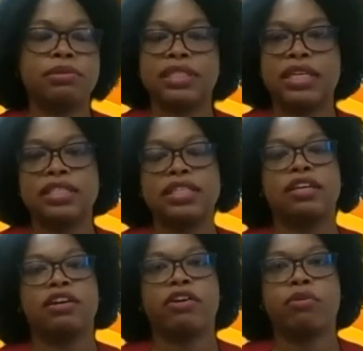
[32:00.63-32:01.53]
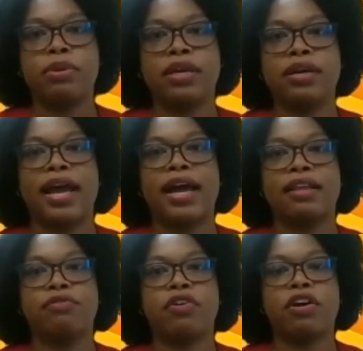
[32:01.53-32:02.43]
skills in the Caribbean
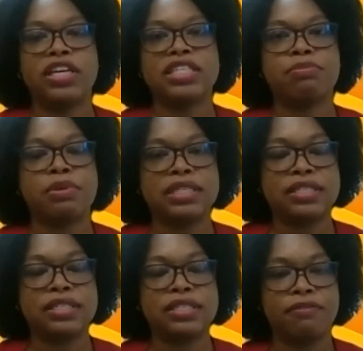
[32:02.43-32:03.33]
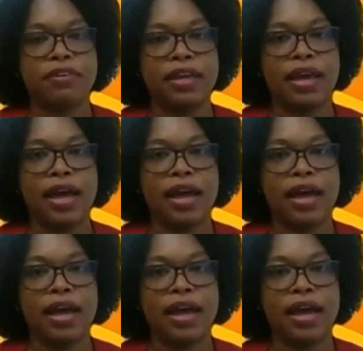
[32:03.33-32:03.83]
and for this specific